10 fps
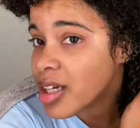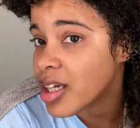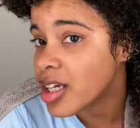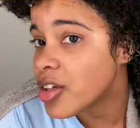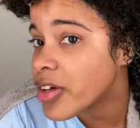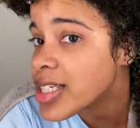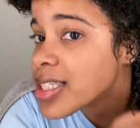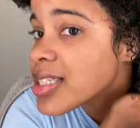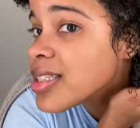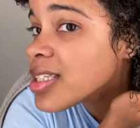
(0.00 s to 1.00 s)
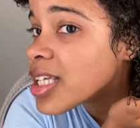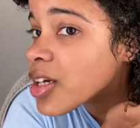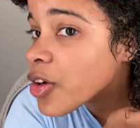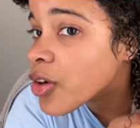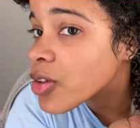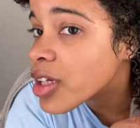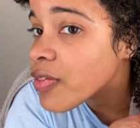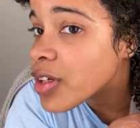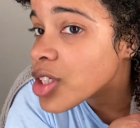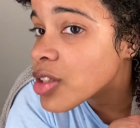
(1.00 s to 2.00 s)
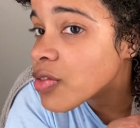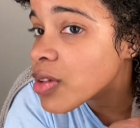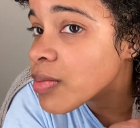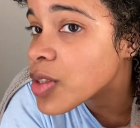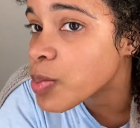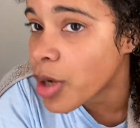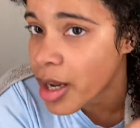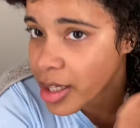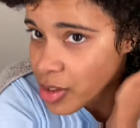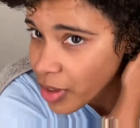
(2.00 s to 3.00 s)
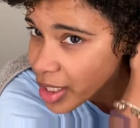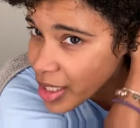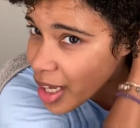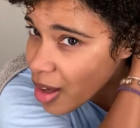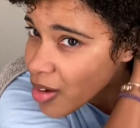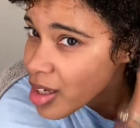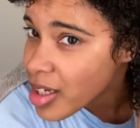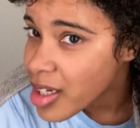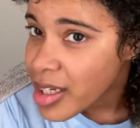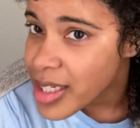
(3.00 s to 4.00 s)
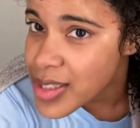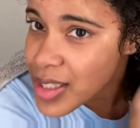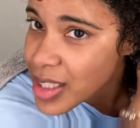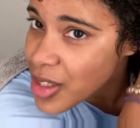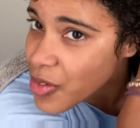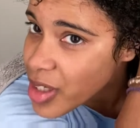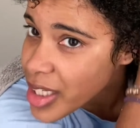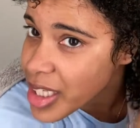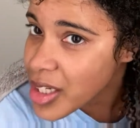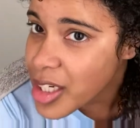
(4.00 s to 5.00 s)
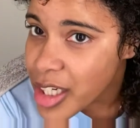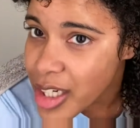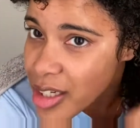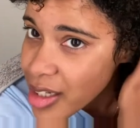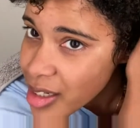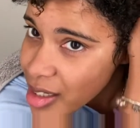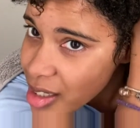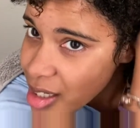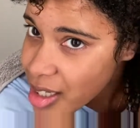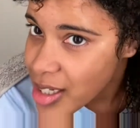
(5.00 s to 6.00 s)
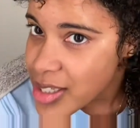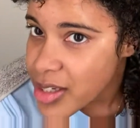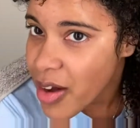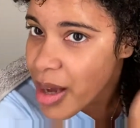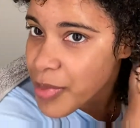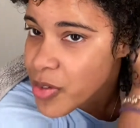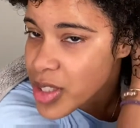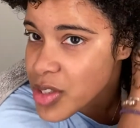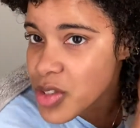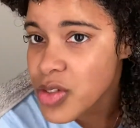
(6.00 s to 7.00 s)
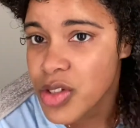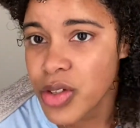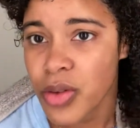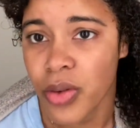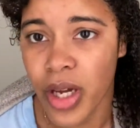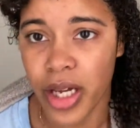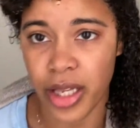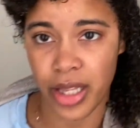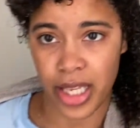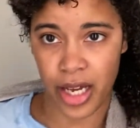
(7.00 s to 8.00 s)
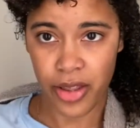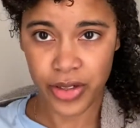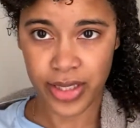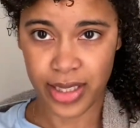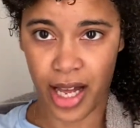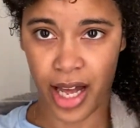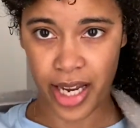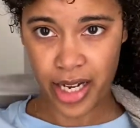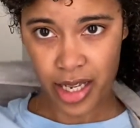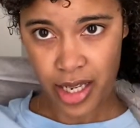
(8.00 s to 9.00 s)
And you guys can see the curl definition from this product right now. It's looking really good. So I'm going to do the other side.